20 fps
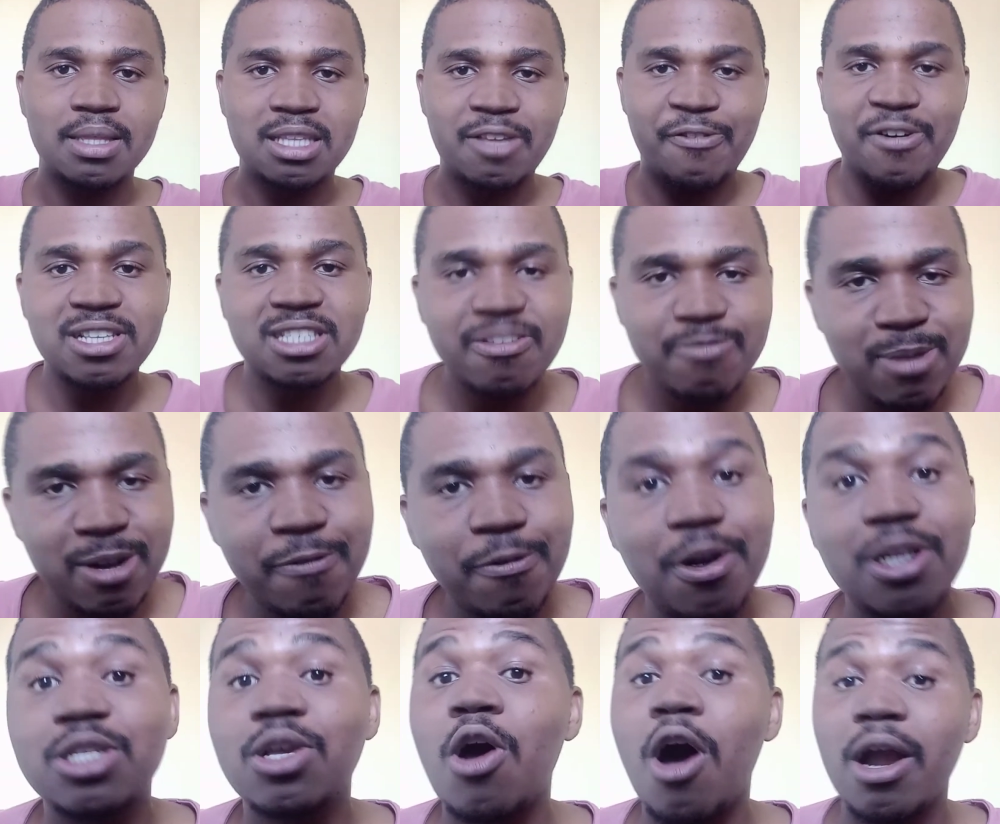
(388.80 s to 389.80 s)
Defensive
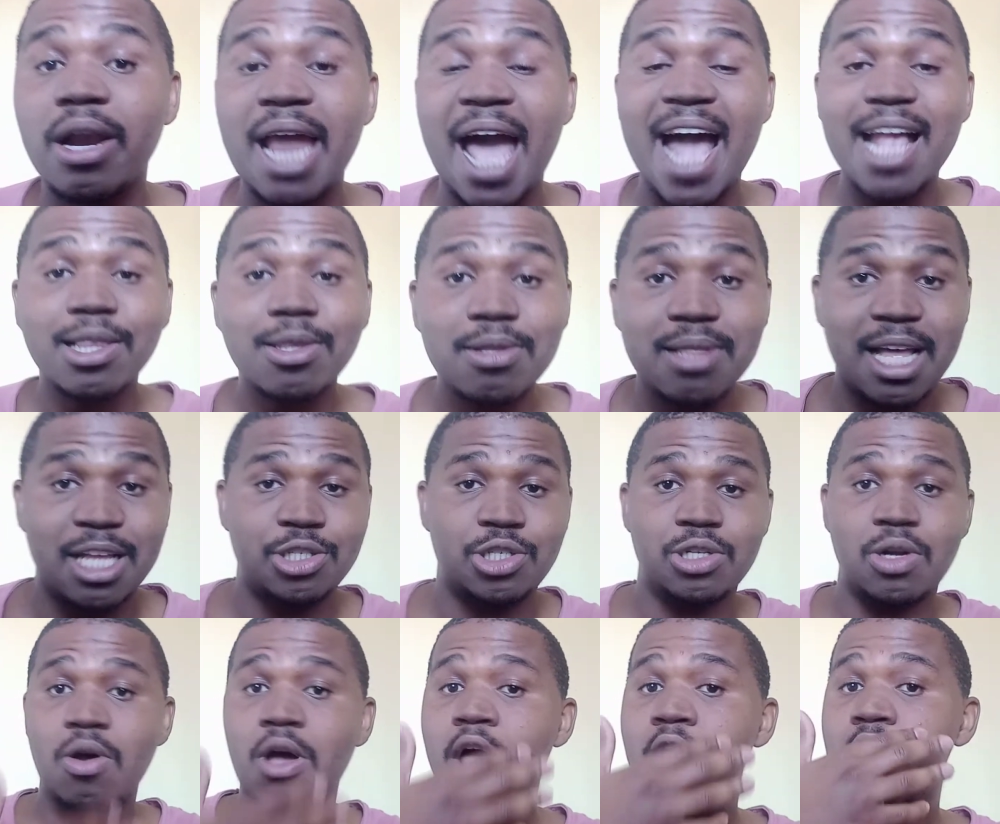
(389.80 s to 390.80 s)
midfielders can't handle that,
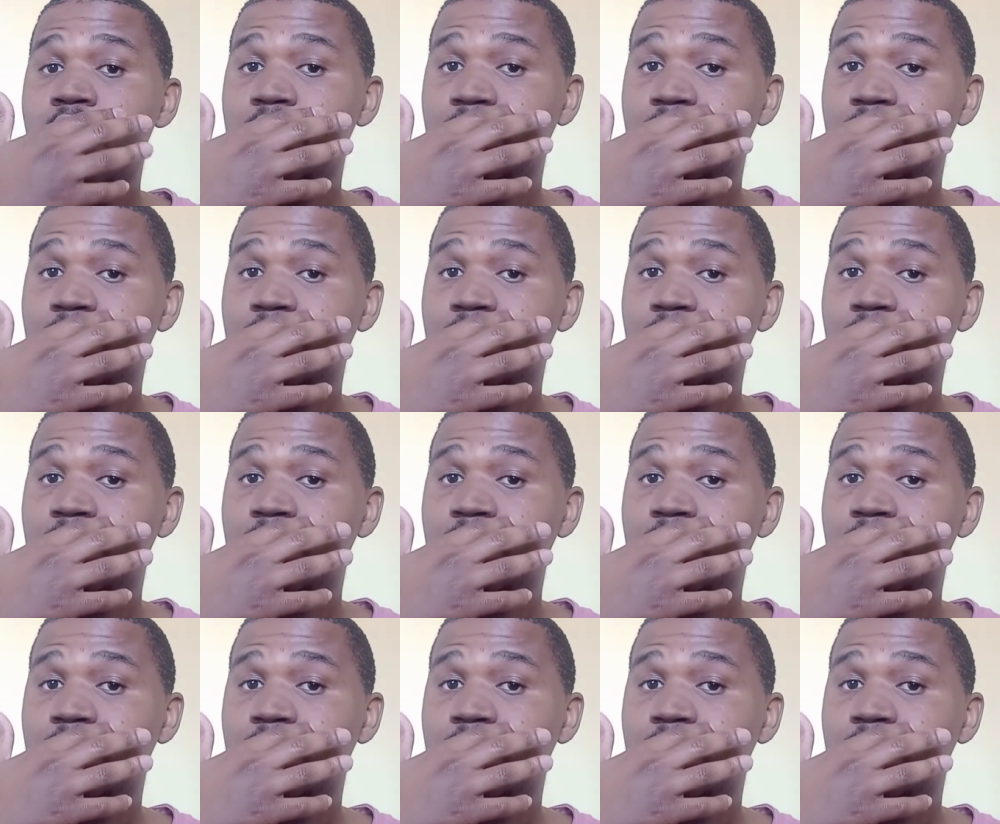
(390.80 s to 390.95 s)
you know.